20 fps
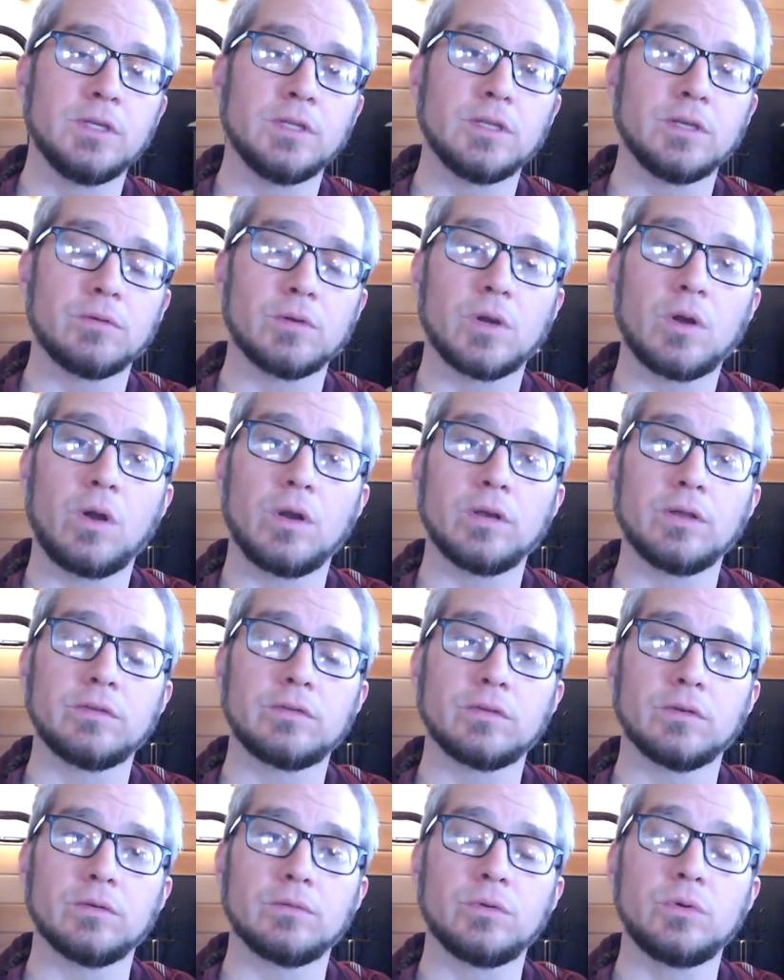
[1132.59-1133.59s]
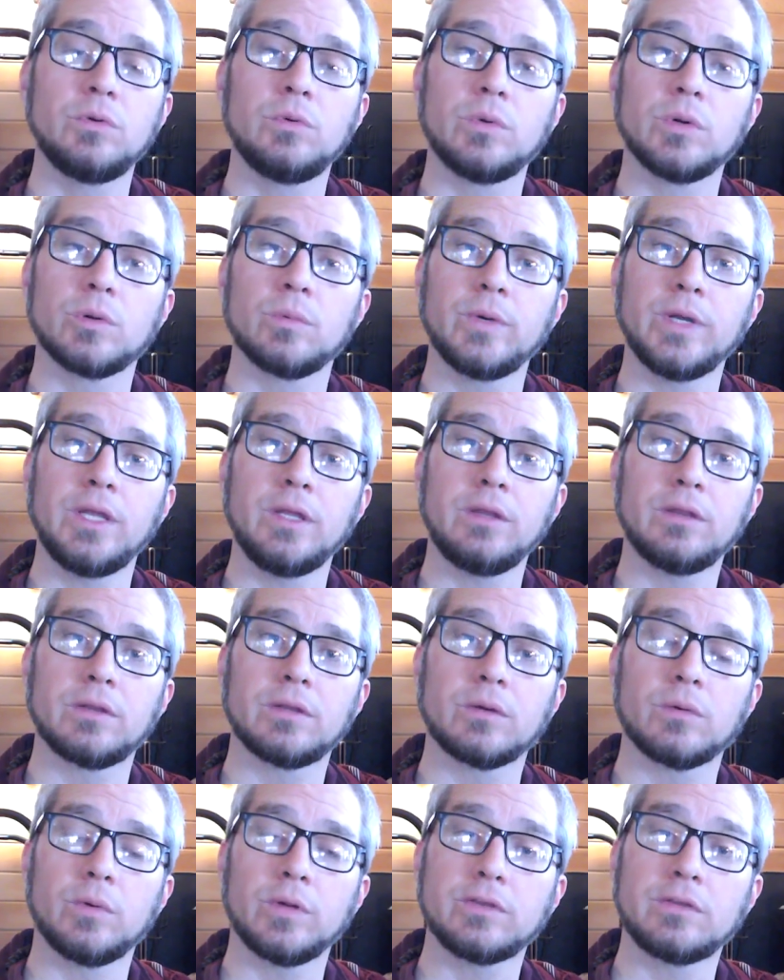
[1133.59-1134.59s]
that regardless of who we're with
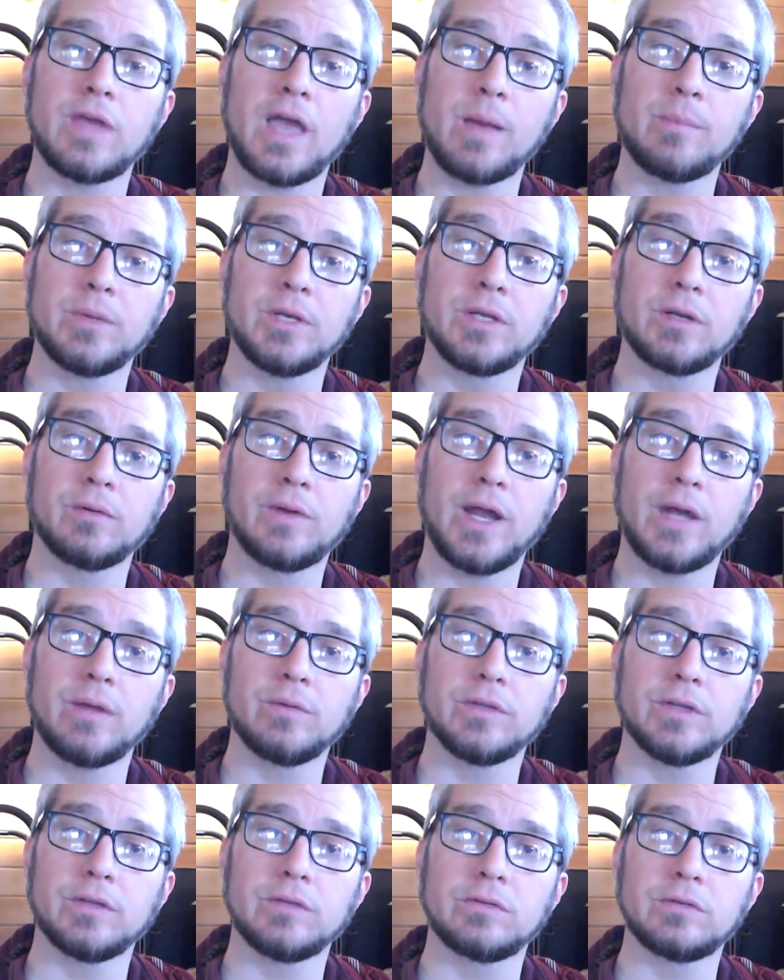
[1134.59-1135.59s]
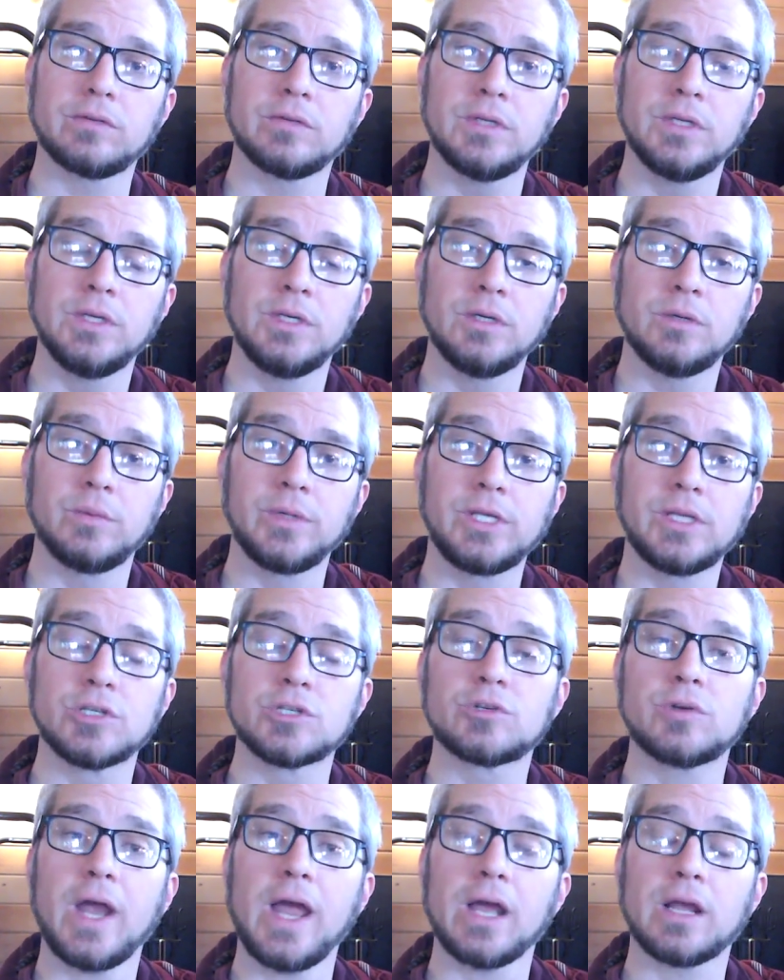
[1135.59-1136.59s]
or what's happening around us, we can
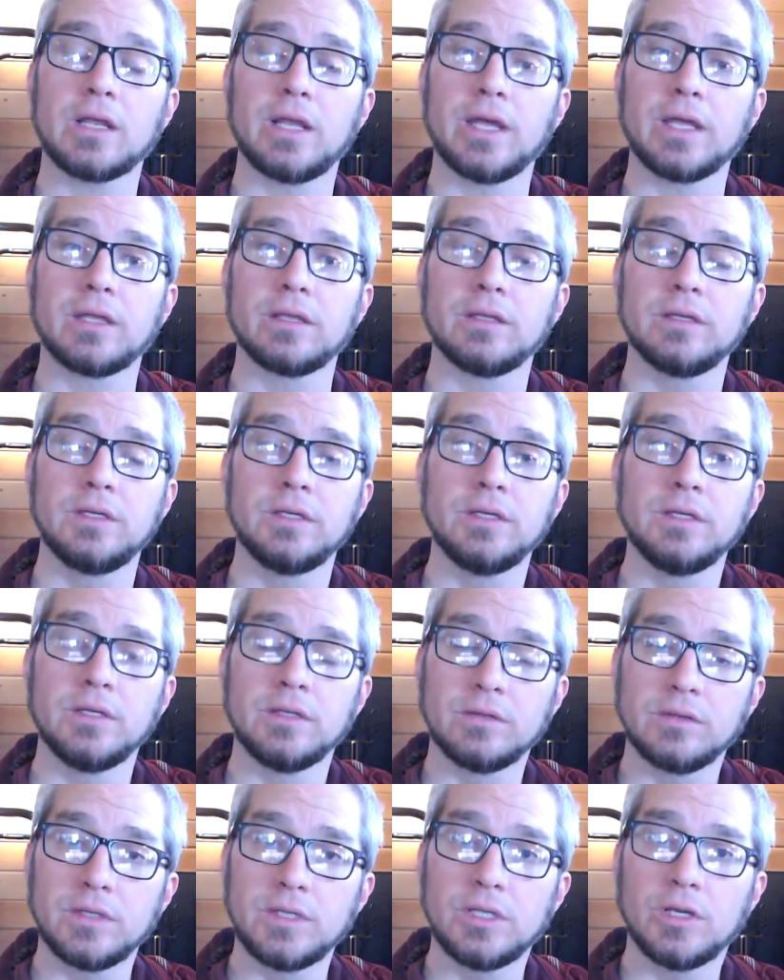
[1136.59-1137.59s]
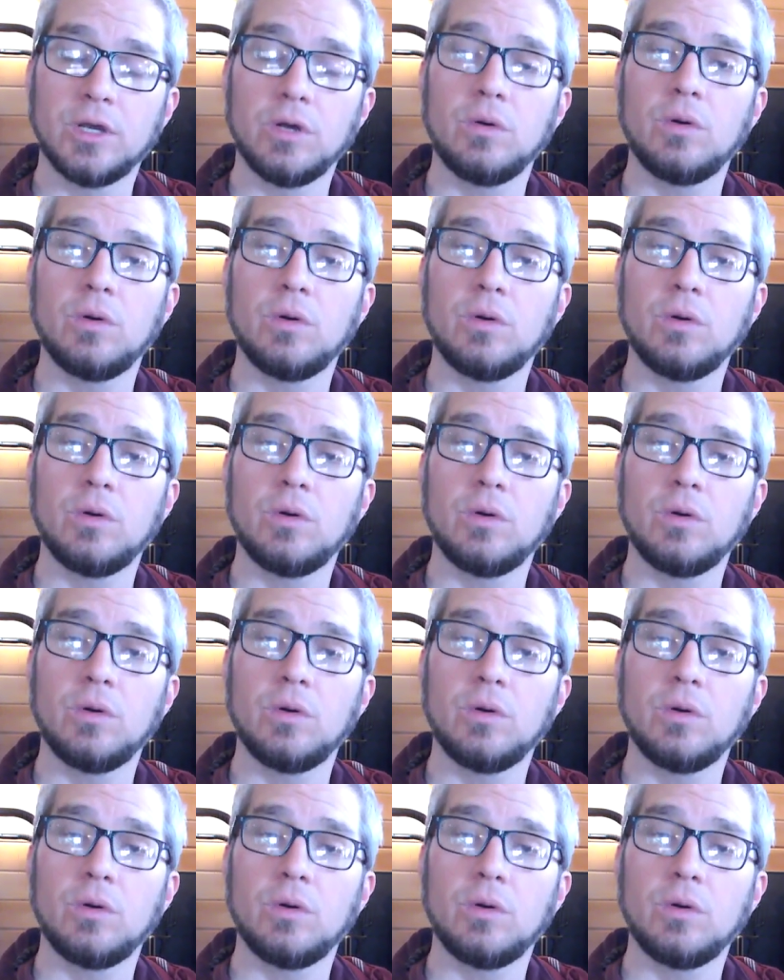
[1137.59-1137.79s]
track like the,